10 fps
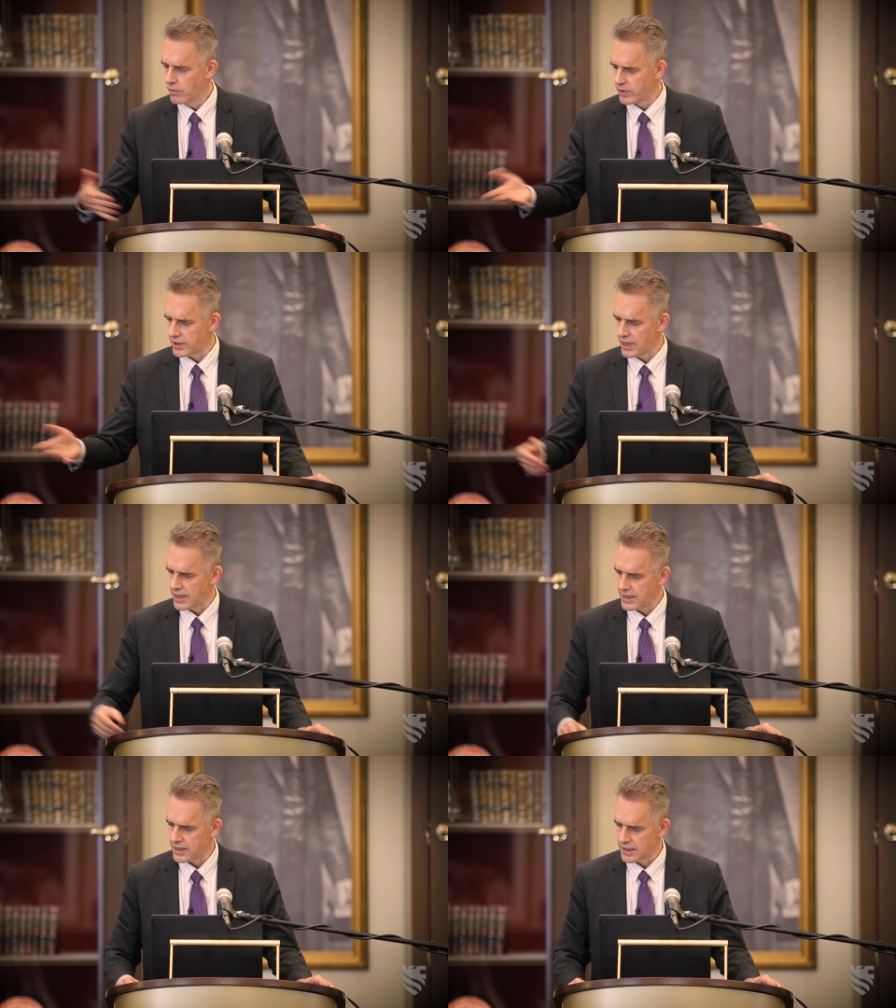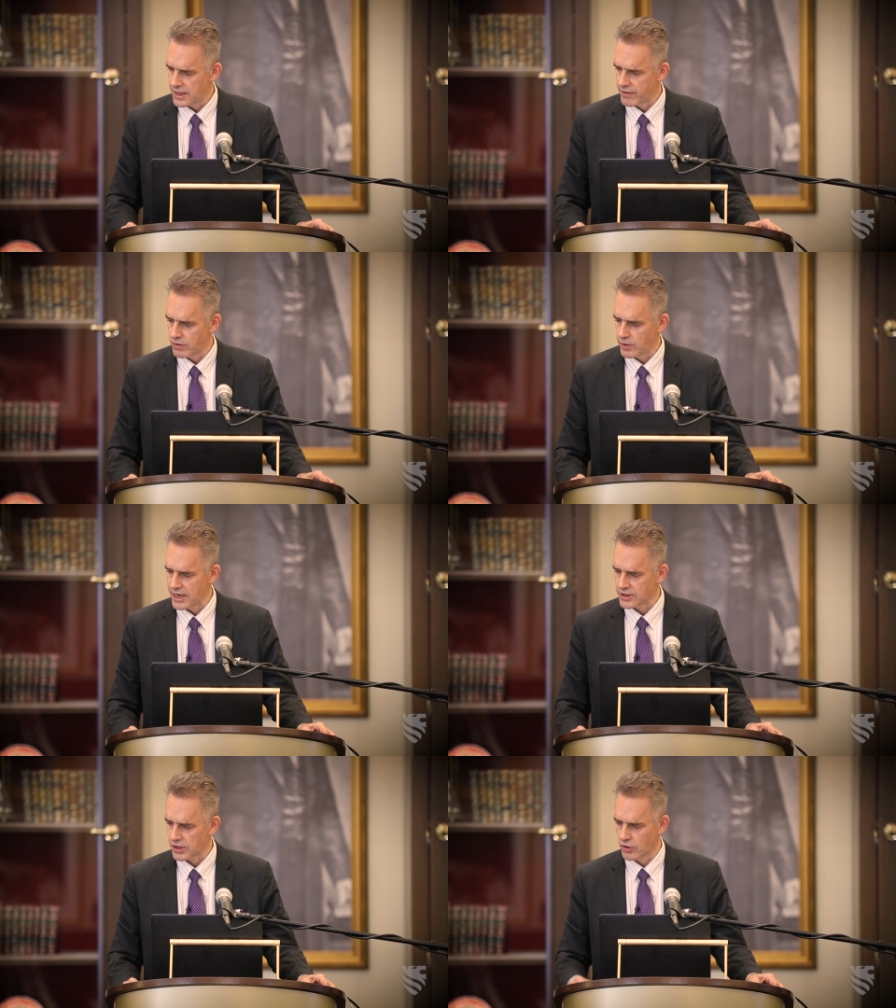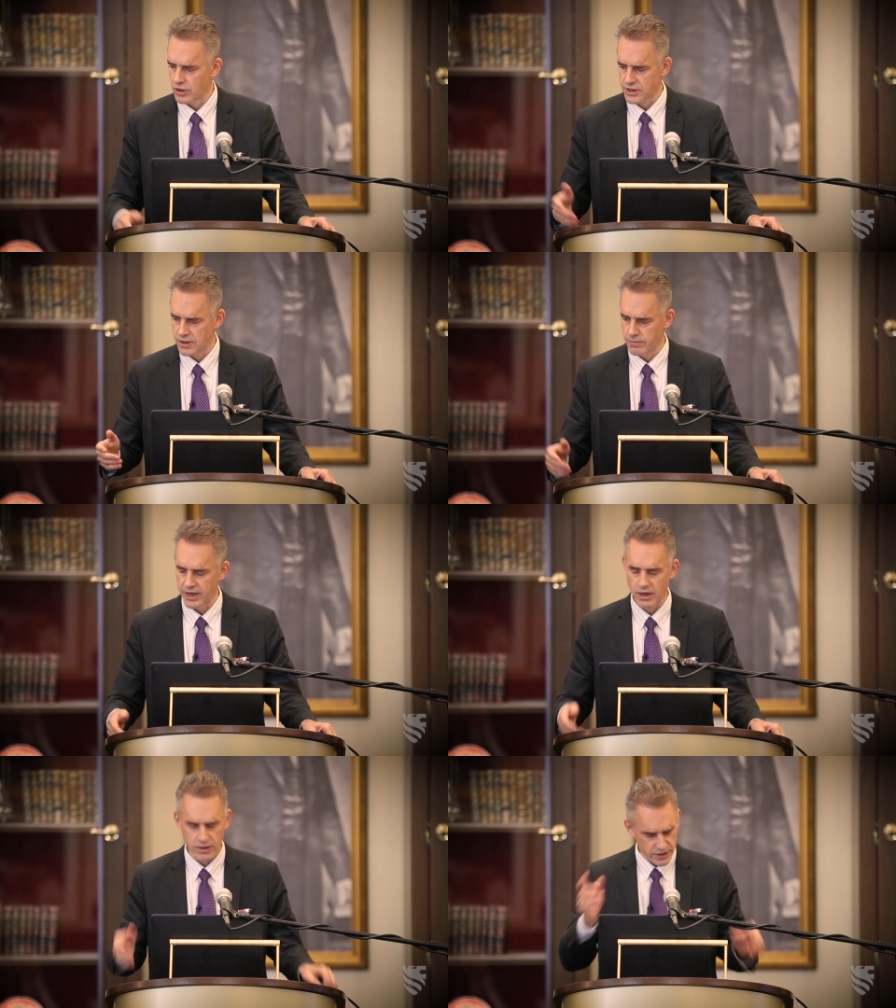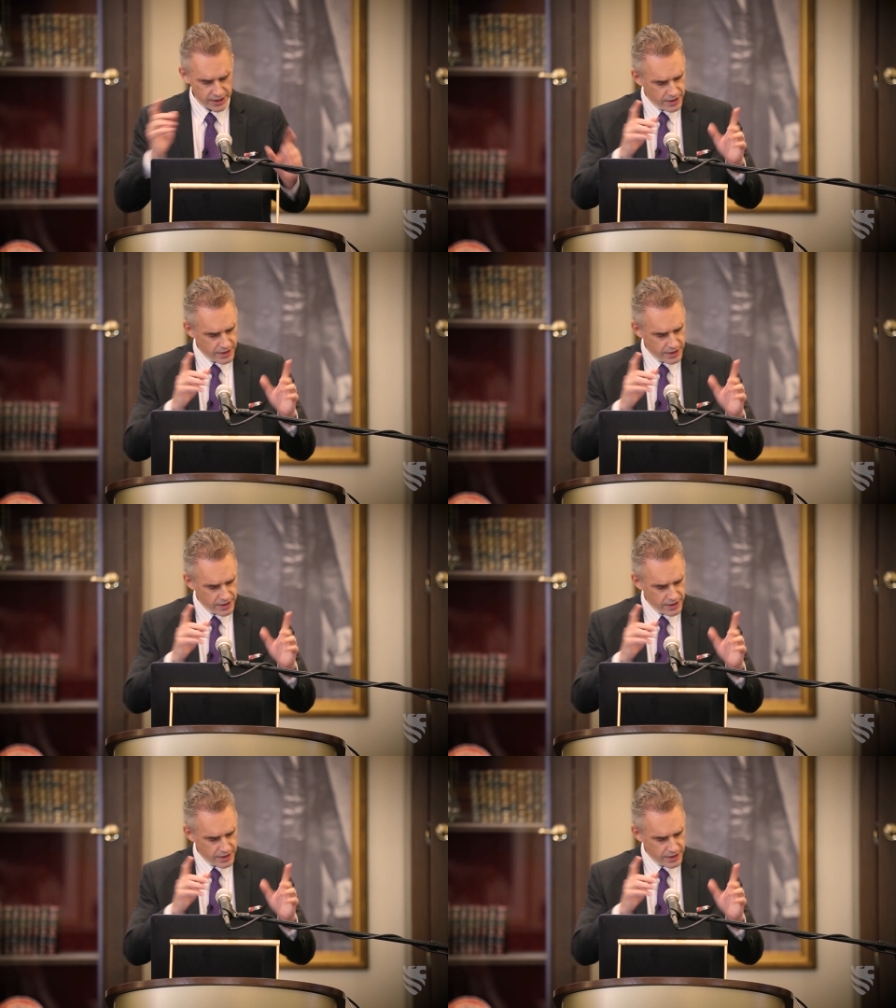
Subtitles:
with the idea that everyone has a cross to bear.